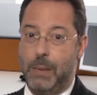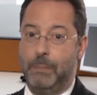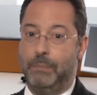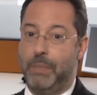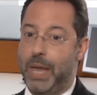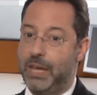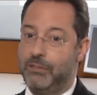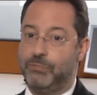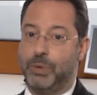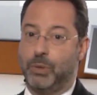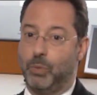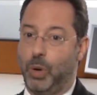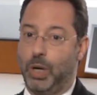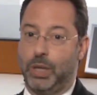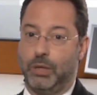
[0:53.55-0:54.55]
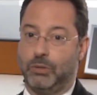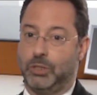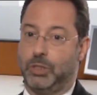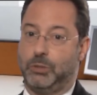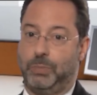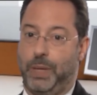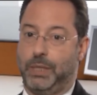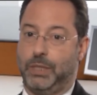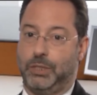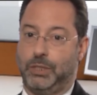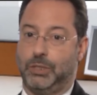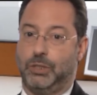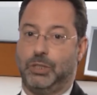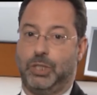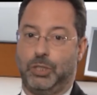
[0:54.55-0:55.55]
may have been one of those
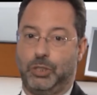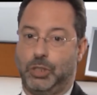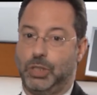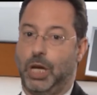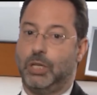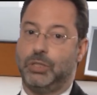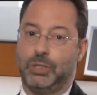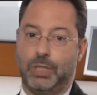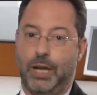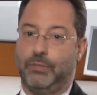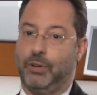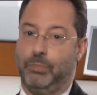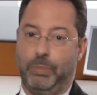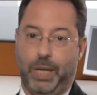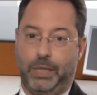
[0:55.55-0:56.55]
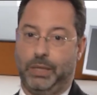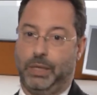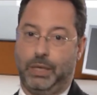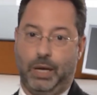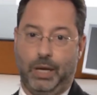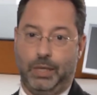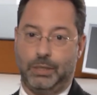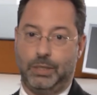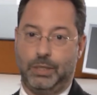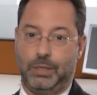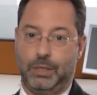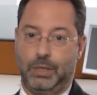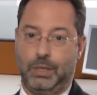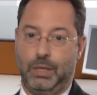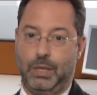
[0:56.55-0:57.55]
expenditures that just never made the cut.
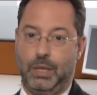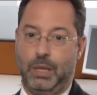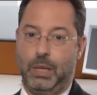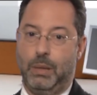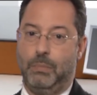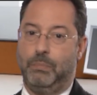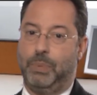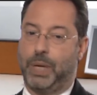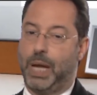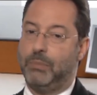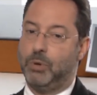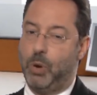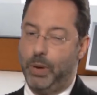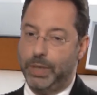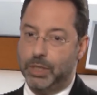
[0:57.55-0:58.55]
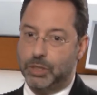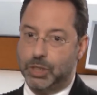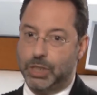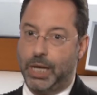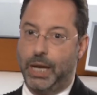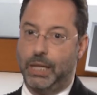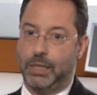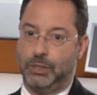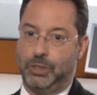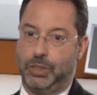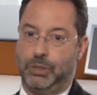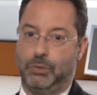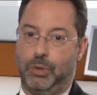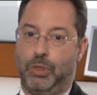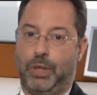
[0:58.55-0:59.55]
But I'm going to challenge
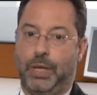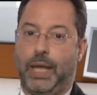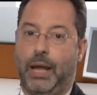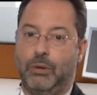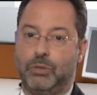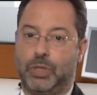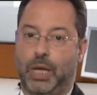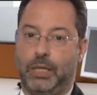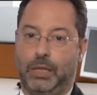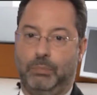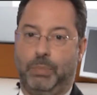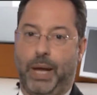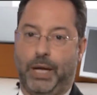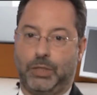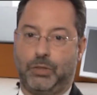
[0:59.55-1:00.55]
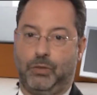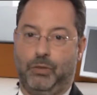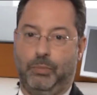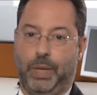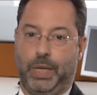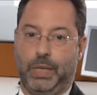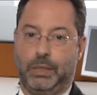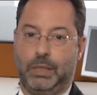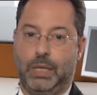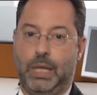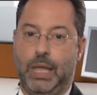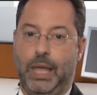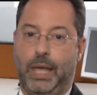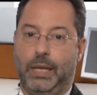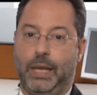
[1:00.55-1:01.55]
you to think outside the box for a minute
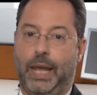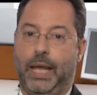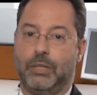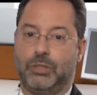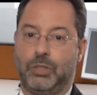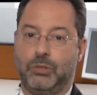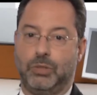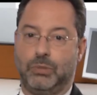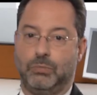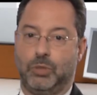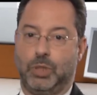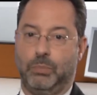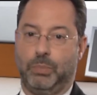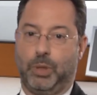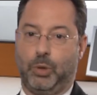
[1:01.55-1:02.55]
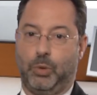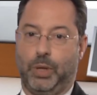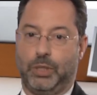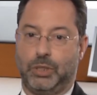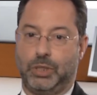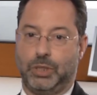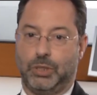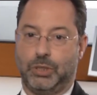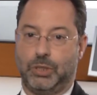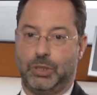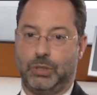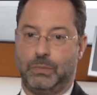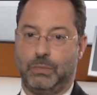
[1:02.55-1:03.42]
and ask you some simple questions.